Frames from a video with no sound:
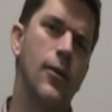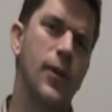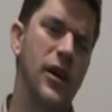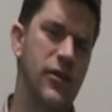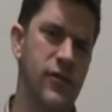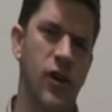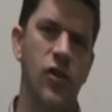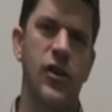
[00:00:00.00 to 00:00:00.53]

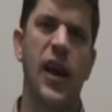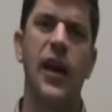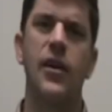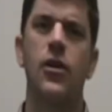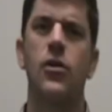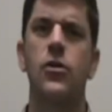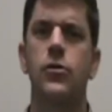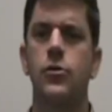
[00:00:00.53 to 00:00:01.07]
make
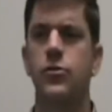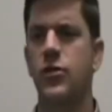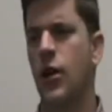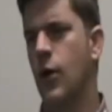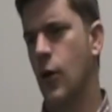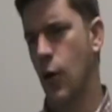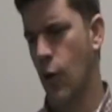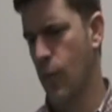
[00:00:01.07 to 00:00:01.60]
volcanoes
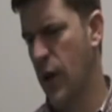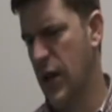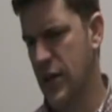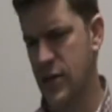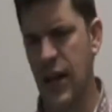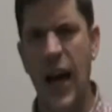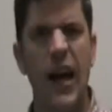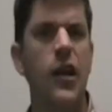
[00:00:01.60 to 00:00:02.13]
or
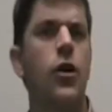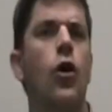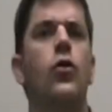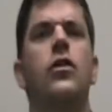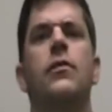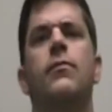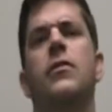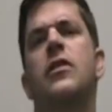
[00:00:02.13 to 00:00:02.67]
make Diet
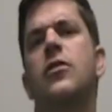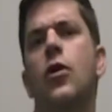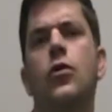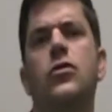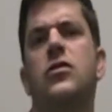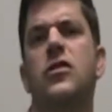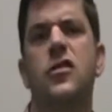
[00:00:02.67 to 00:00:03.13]
Coke and Mentos